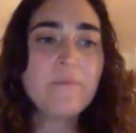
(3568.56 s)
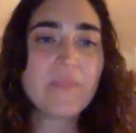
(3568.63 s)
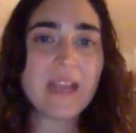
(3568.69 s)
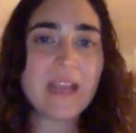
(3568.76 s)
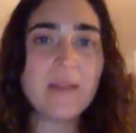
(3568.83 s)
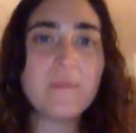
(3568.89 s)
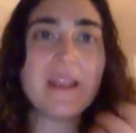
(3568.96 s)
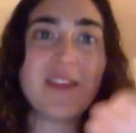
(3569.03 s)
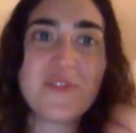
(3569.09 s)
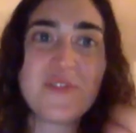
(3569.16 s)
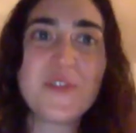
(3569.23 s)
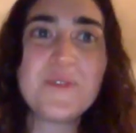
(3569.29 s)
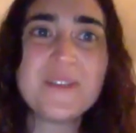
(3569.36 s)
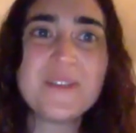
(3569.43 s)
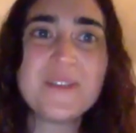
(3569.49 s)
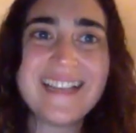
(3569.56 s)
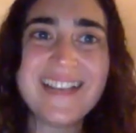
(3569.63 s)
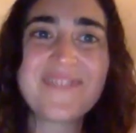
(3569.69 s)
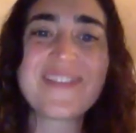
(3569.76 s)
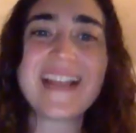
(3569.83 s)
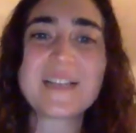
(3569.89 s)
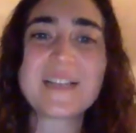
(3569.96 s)
um, if you would,
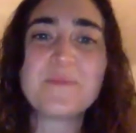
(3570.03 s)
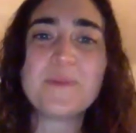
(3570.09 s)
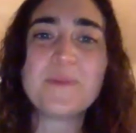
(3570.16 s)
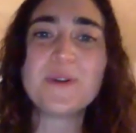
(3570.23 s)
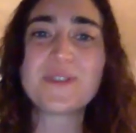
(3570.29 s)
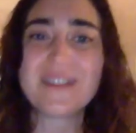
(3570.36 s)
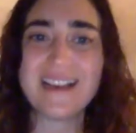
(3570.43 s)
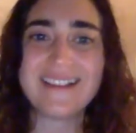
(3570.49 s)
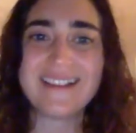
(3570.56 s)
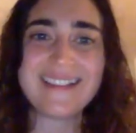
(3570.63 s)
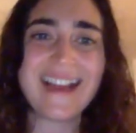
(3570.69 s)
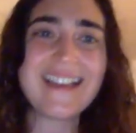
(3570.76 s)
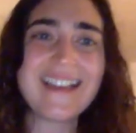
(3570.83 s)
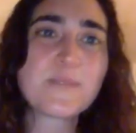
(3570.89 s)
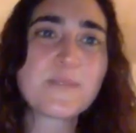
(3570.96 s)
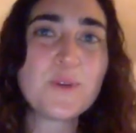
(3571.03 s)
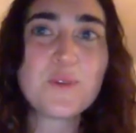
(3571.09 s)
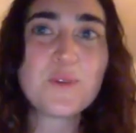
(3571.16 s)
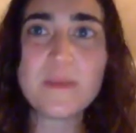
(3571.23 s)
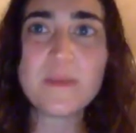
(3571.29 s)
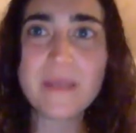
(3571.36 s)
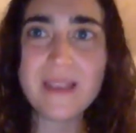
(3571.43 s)
if that book, uh, Dalia's book,
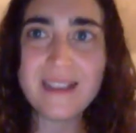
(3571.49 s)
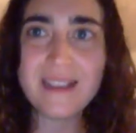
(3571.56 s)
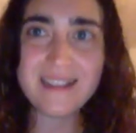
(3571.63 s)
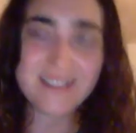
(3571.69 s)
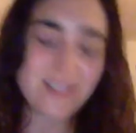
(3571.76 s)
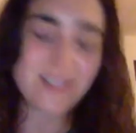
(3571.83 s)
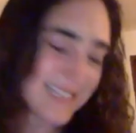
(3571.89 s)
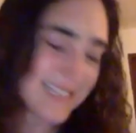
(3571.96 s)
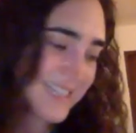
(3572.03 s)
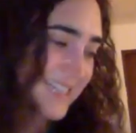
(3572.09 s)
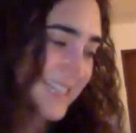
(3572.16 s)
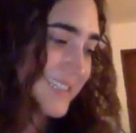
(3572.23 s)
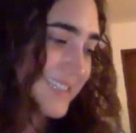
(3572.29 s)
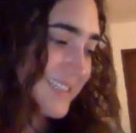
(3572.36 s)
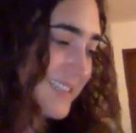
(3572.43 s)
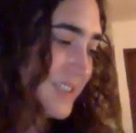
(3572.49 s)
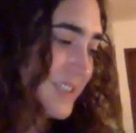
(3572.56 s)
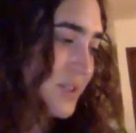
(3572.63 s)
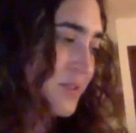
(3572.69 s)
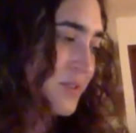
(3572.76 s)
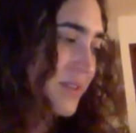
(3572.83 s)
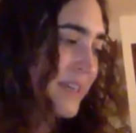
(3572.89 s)
would be translated
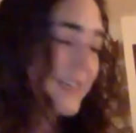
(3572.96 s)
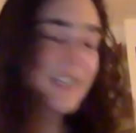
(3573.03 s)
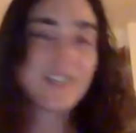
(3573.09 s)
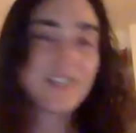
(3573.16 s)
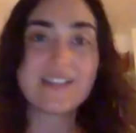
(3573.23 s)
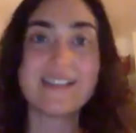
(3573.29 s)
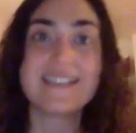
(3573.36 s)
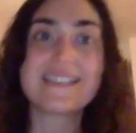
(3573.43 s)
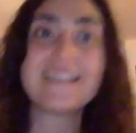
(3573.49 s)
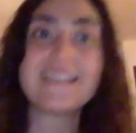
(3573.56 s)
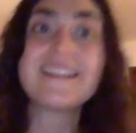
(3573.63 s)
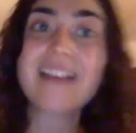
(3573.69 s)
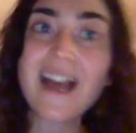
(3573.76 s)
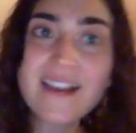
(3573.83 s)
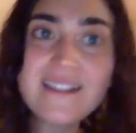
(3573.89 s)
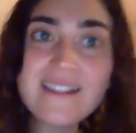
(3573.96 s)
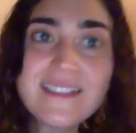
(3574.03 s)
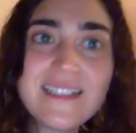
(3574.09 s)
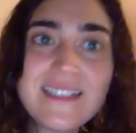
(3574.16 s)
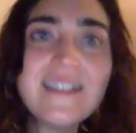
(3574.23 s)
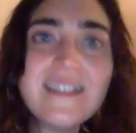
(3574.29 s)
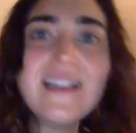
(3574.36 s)
into English in its
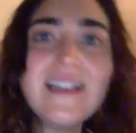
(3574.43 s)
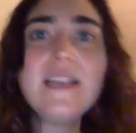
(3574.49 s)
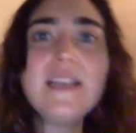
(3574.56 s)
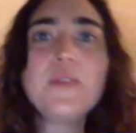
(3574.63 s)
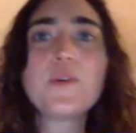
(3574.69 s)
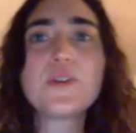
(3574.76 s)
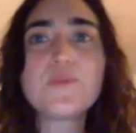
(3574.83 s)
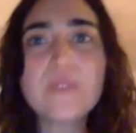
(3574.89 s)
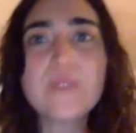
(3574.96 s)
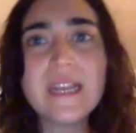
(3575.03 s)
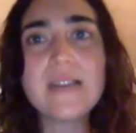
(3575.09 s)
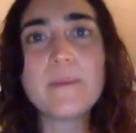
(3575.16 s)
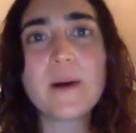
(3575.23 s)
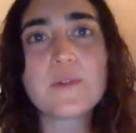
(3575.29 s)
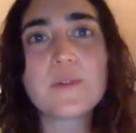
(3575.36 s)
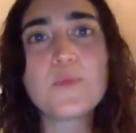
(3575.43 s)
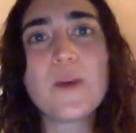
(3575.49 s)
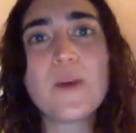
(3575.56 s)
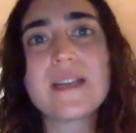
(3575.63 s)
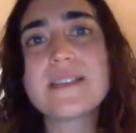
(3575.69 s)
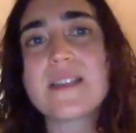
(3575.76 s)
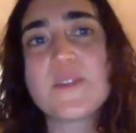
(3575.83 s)
entirety, you could read about
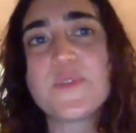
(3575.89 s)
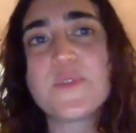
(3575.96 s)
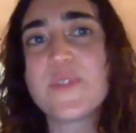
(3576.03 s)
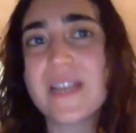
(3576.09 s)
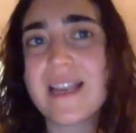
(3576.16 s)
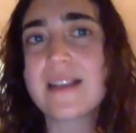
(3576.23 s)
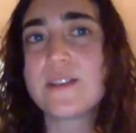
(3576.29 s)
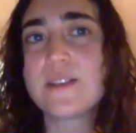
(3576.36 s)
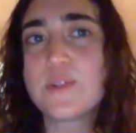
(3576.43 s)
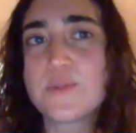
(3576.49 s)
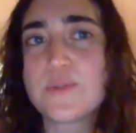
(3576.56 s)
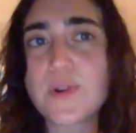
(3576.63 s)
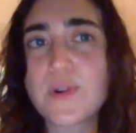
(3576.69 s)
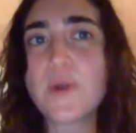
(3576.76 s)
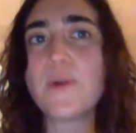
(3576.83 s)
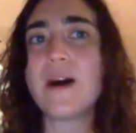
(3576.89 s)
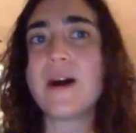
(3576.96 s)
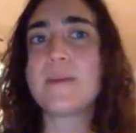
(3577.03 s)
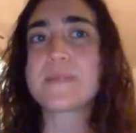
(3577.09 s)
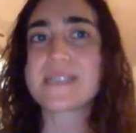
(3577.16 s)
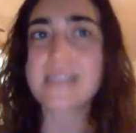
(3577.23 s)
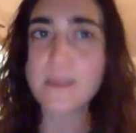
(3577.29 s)
what does it feel like to grow
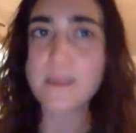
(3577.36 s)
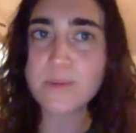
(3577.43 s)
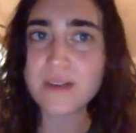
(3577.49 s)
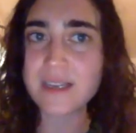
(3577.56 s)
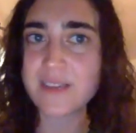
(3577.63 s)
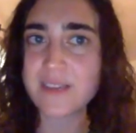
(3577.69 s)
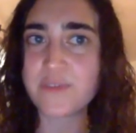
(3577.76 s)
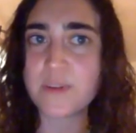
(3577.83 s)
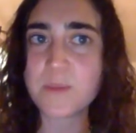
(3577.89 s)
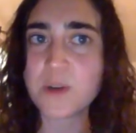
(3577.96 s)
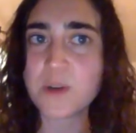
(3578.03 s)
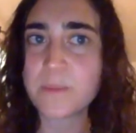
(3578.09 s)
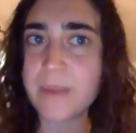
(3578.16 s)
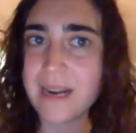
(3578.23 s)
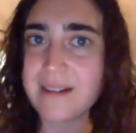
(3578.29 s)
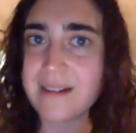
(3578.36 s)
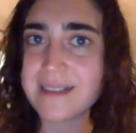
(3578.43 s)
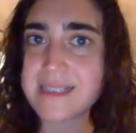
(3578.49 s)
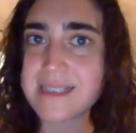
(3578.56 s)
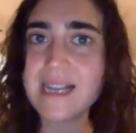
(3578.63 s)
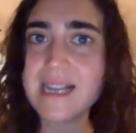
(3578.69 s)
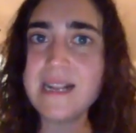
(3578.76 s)
up separately from your
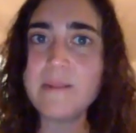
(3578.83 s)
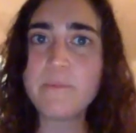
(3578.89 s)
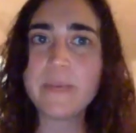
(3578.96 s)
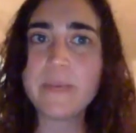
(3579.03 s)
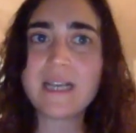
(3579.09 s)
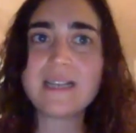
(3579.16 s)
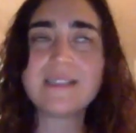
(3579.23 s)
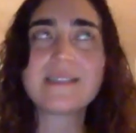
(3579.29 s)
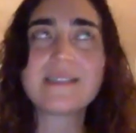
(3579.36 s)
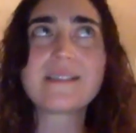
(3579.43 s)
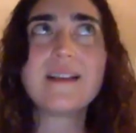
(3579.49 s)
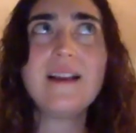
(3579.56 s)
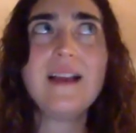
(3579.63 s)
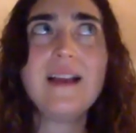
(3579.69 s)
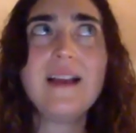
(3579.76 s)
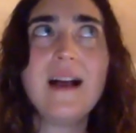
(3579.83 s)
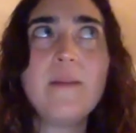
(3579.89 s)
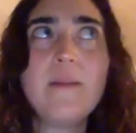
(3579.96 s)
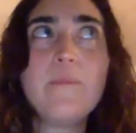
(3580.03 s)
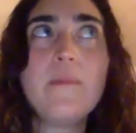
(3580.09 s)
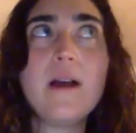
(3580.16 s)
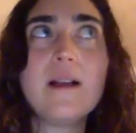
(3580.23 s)
parents, because
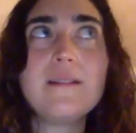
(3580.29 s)
um,